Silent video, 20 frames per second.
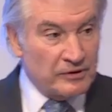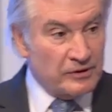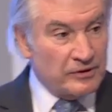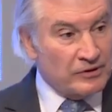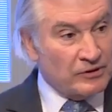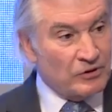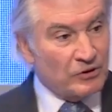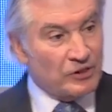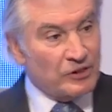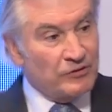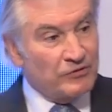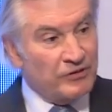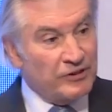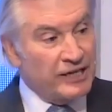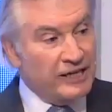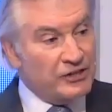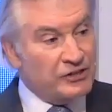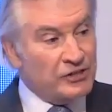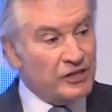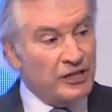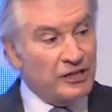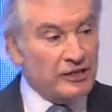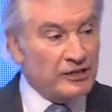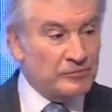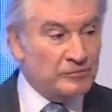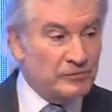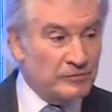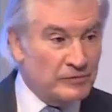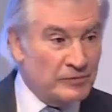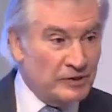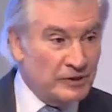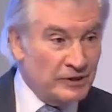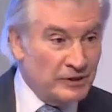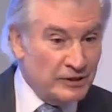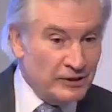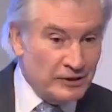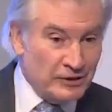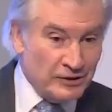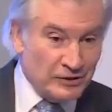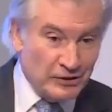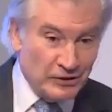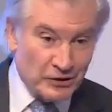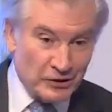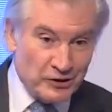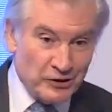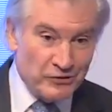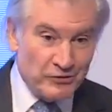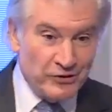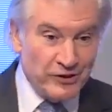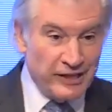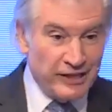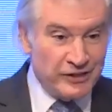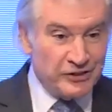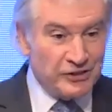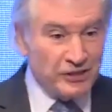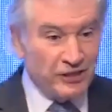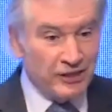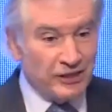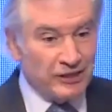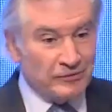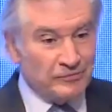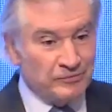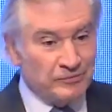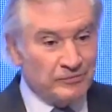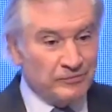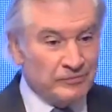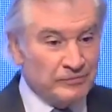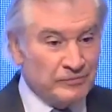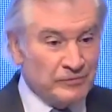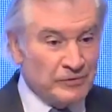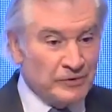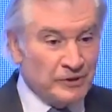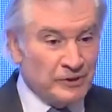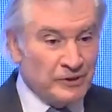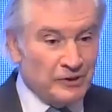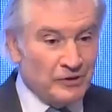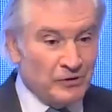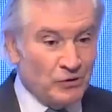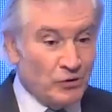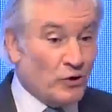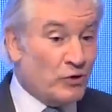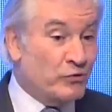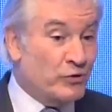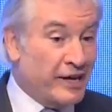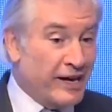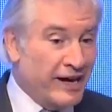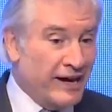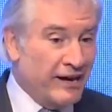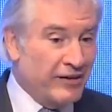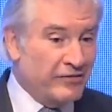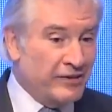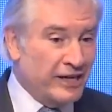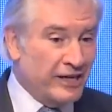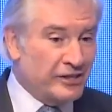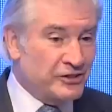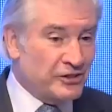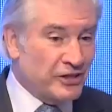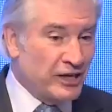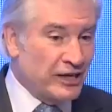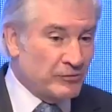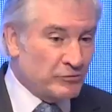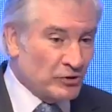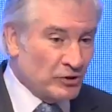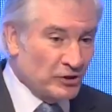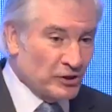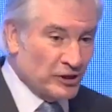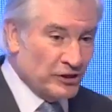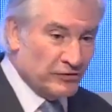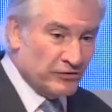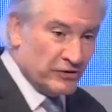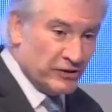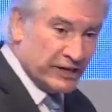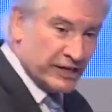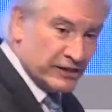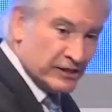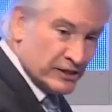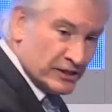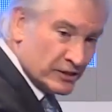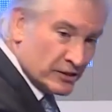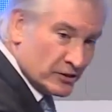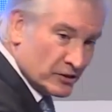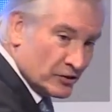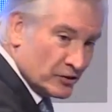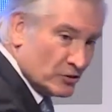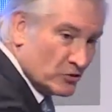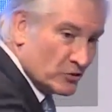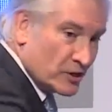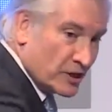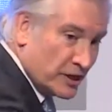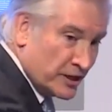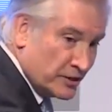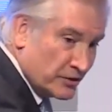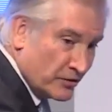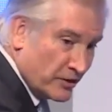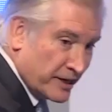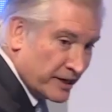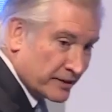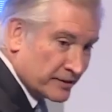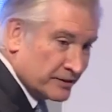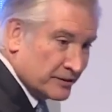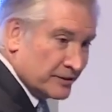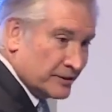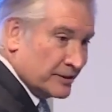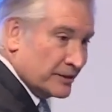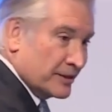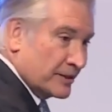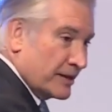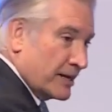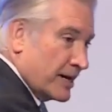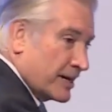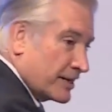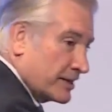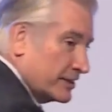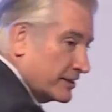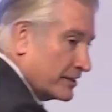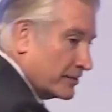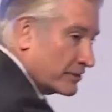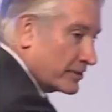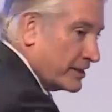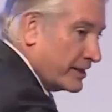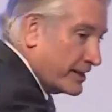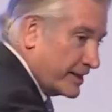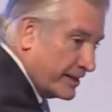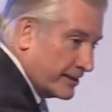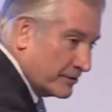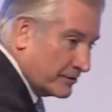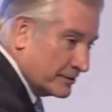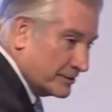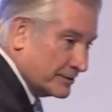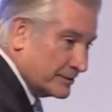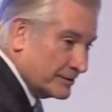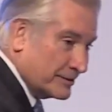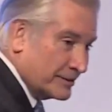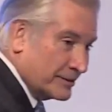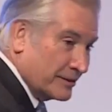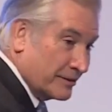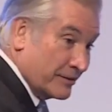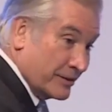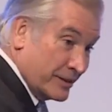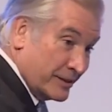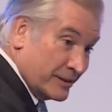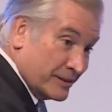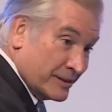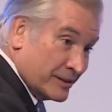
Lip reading: Looking for that job. Looking for that job. Or if we have that job, we're looking for that new contract, knocking the other guy out, right?